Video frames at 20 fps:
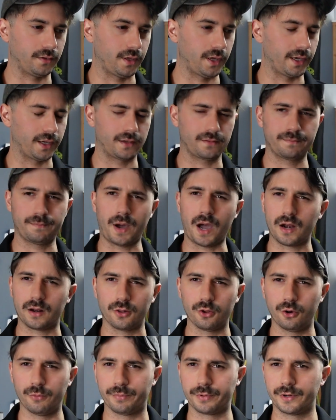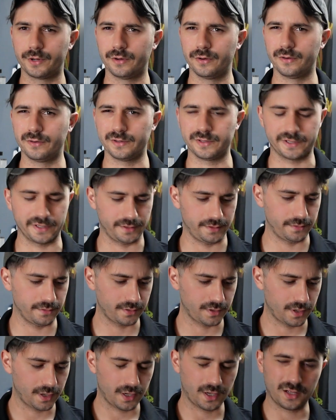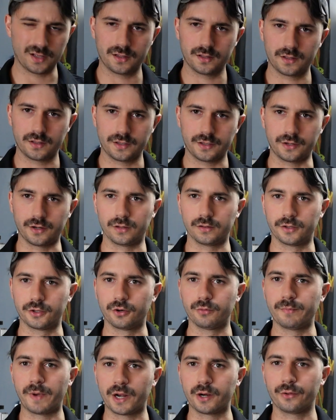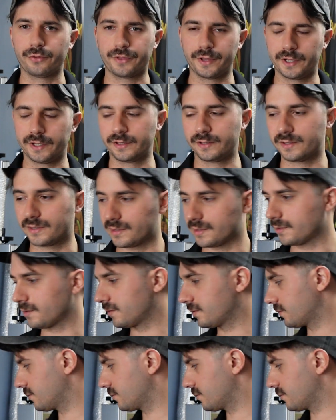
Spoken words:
like bottle openers and, you know, little metal things,